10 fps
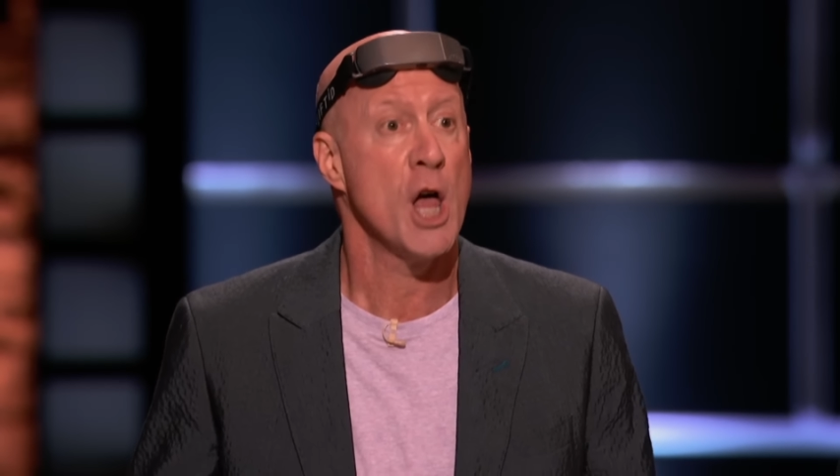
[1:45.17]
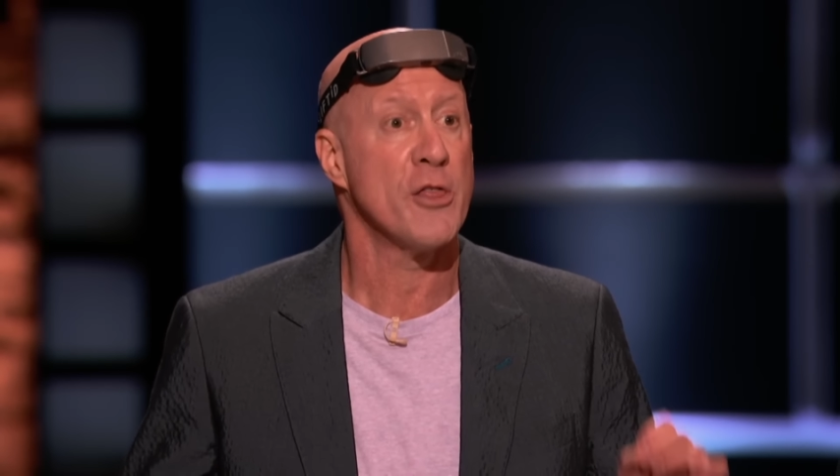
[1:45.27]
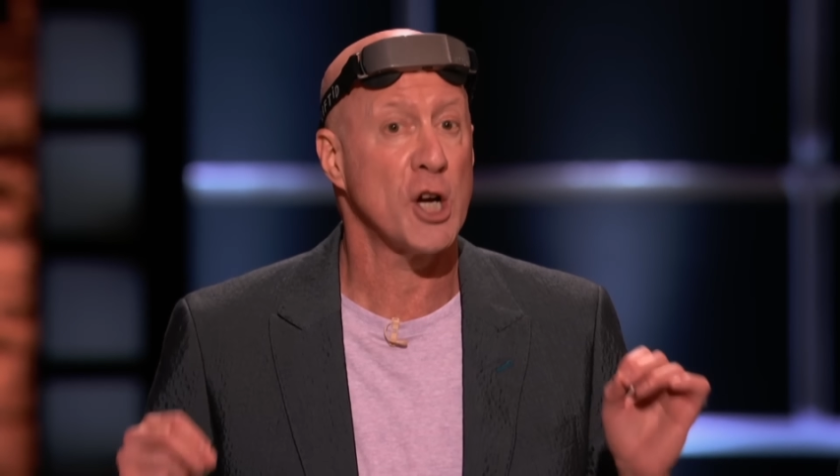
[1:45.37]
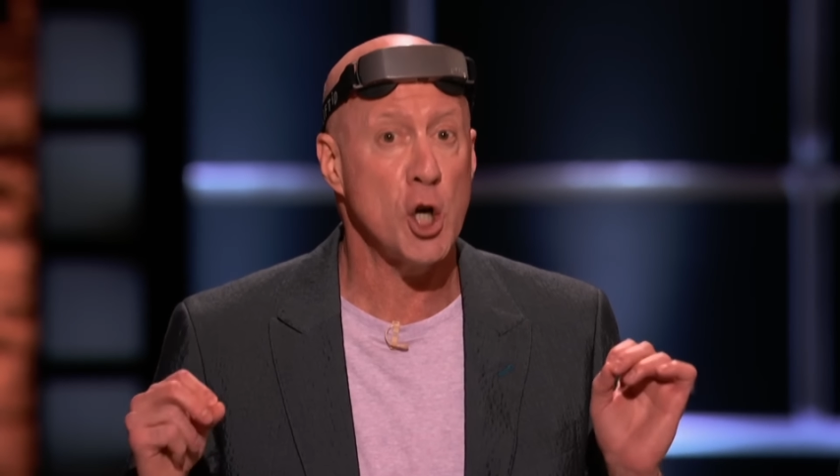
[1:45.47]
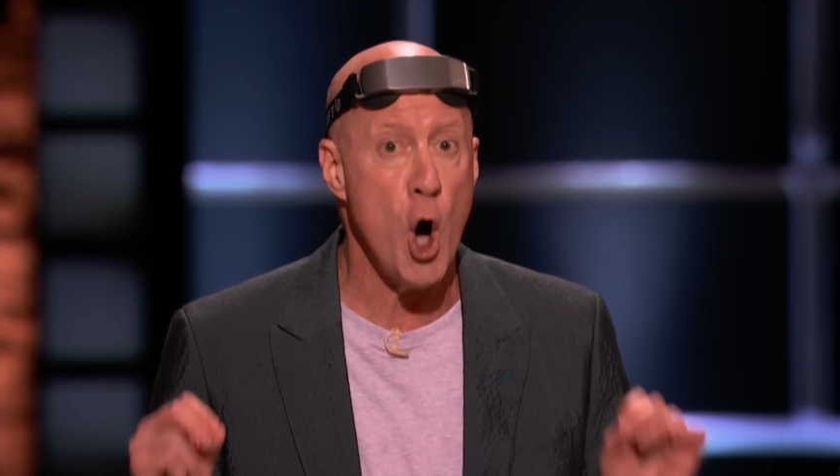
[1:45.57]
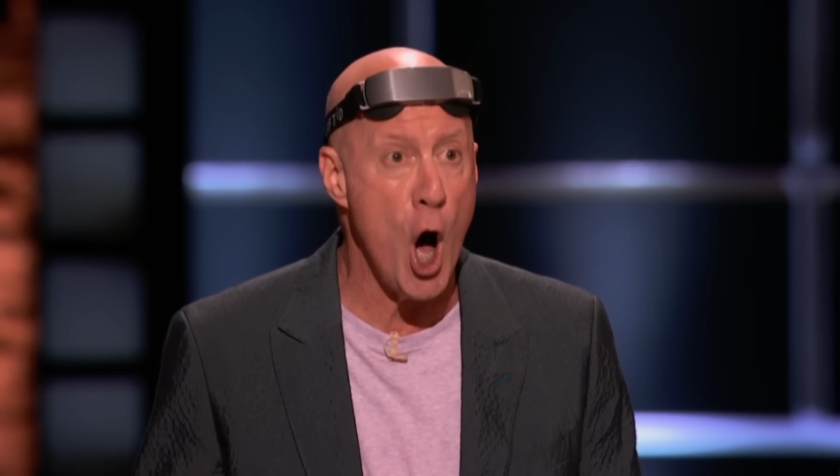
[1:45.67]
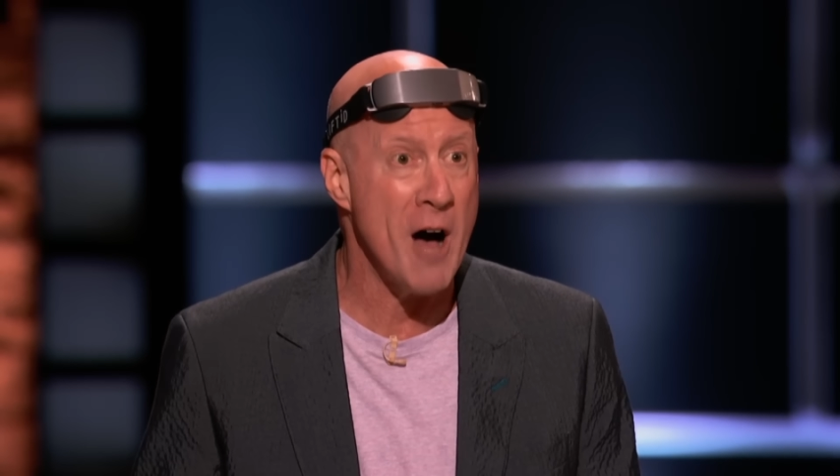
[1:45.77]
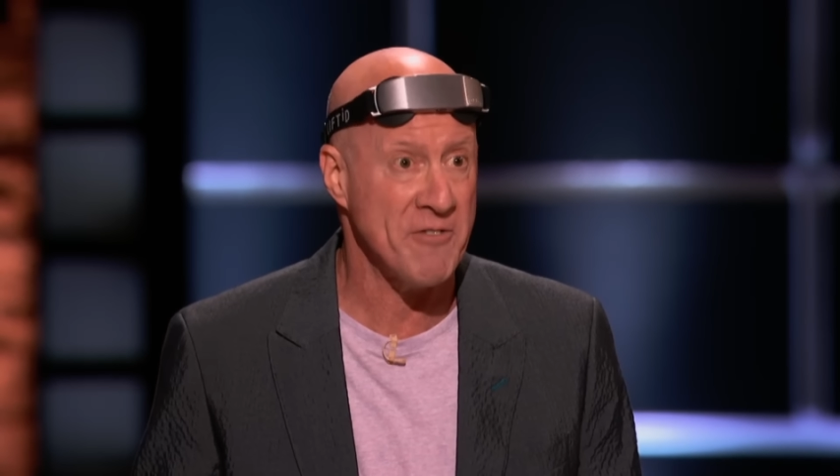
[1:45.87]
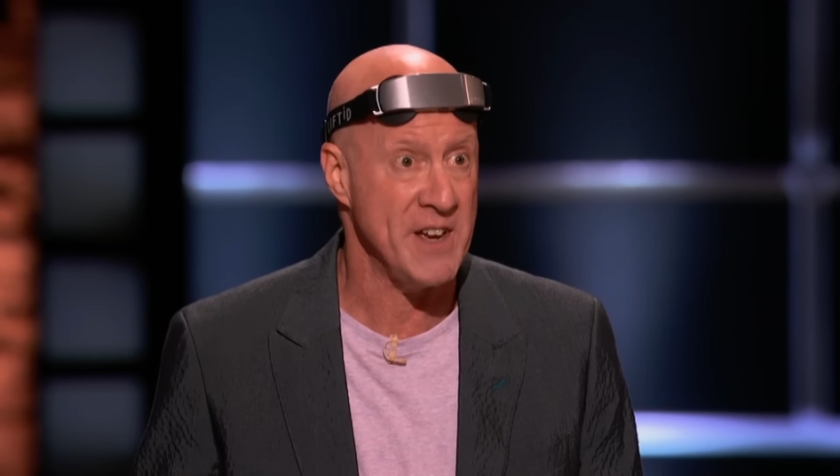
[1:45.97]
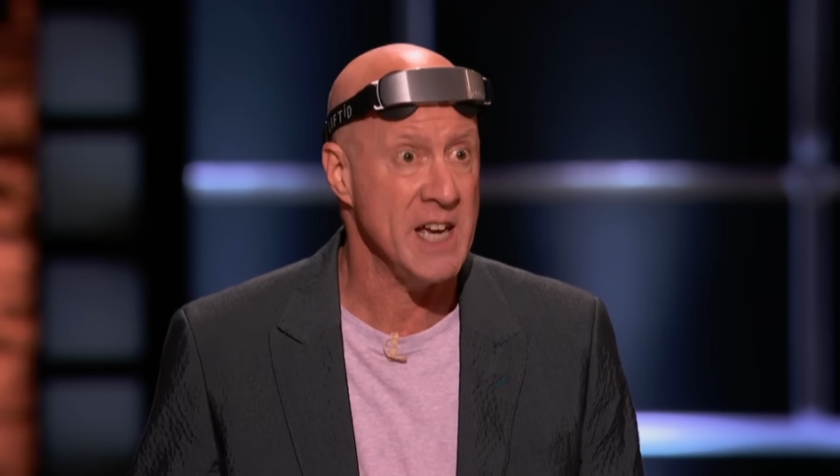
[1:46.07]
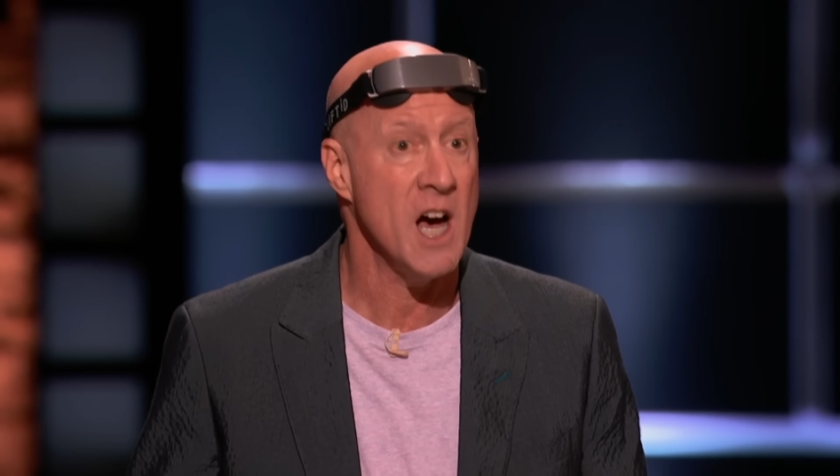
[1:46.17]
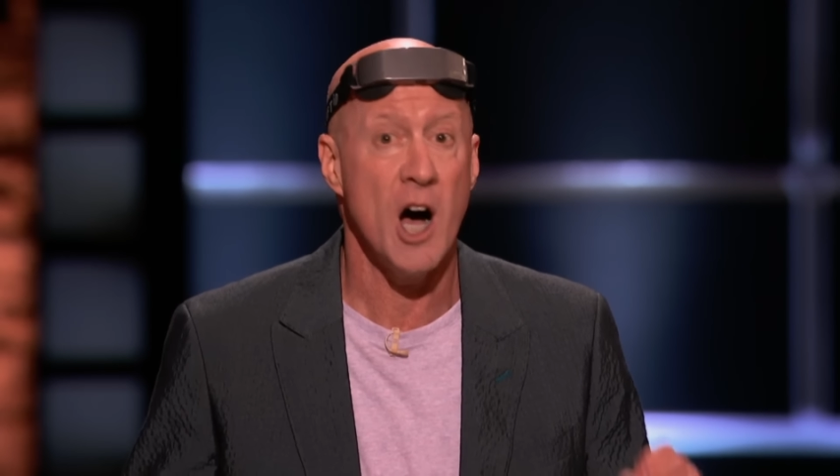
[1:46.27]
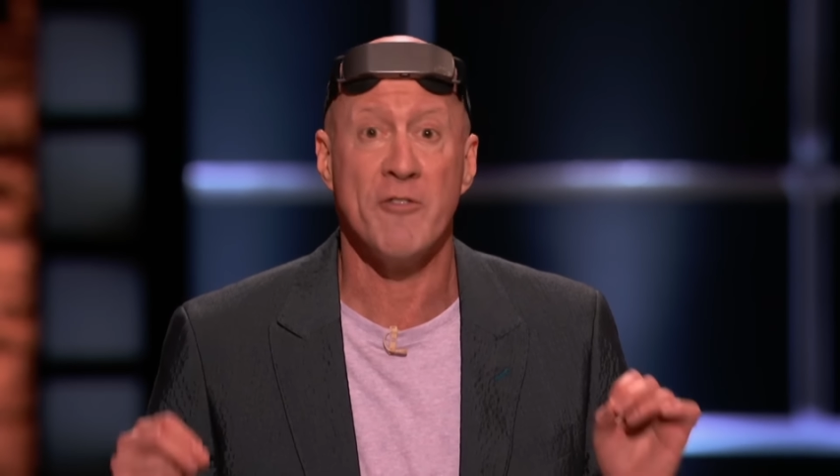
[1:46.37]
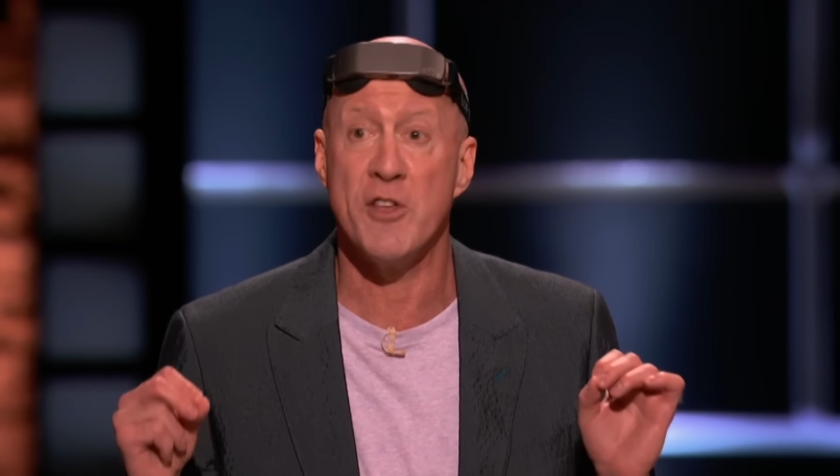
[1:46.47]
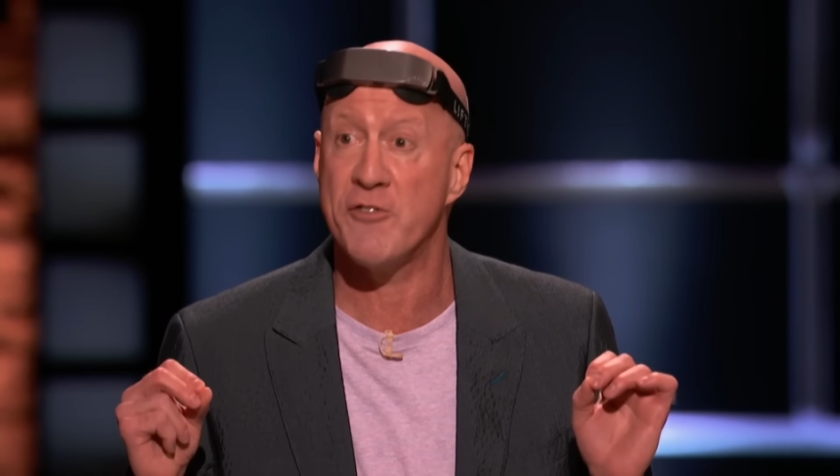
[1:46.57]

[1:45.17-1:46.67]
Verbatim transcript: the coffee of the